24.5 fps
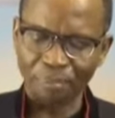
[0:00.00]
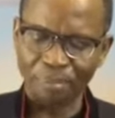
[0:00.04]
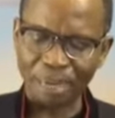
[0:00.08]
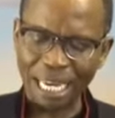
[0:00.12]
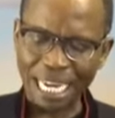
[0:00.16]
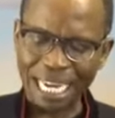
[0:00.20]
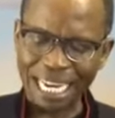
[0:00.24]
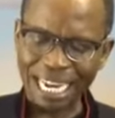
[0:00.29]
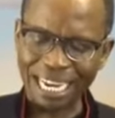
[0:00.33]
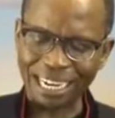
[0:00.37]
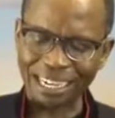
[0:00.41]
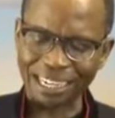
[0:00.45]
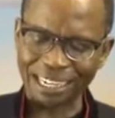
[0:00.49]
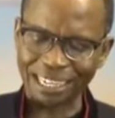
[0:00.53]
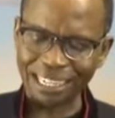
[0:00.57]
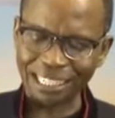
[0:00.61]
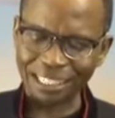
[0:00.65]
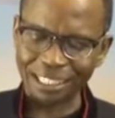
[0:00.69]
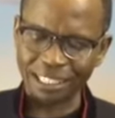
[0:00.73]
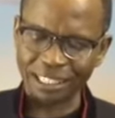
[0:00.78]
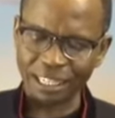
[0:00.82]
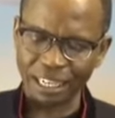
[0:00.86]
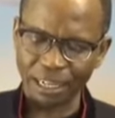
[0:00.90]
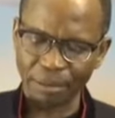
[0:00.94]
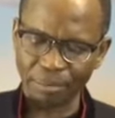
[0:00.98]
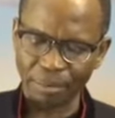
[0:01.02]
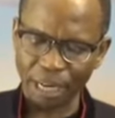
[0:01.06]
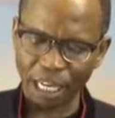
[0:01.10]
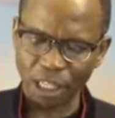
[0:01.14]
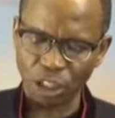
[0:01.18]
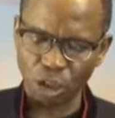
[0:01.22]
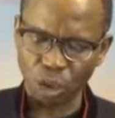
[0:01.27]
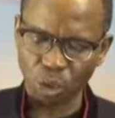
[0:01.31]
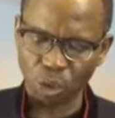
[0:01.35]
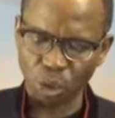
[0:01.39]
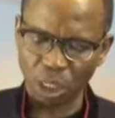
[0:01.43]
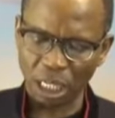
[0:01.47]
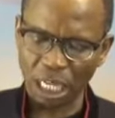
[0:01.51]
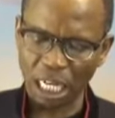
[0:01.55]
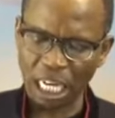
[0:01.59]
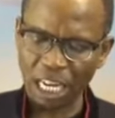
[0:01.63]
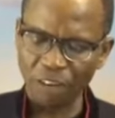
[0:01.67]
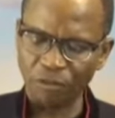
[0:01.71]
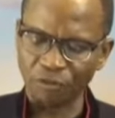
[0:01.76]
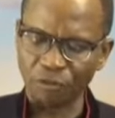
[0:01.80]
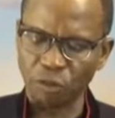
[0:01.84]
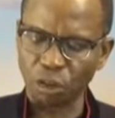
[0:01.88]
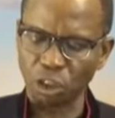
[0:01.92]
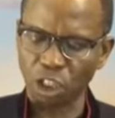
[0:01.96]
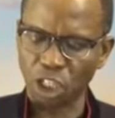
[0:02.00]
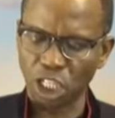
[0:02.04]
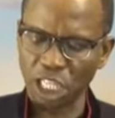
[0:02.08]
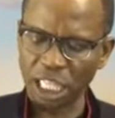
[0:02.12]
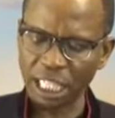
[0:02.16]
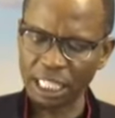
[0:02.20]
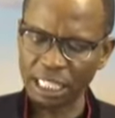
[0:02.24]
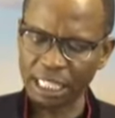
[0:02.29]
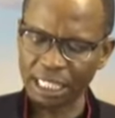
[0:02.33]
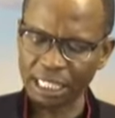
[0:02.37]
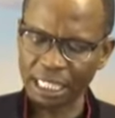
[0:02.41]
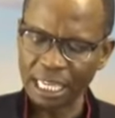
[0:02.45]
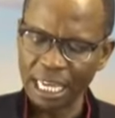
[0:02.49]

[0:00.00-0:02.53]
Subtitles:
Being a Christian meant you would live for Jesus.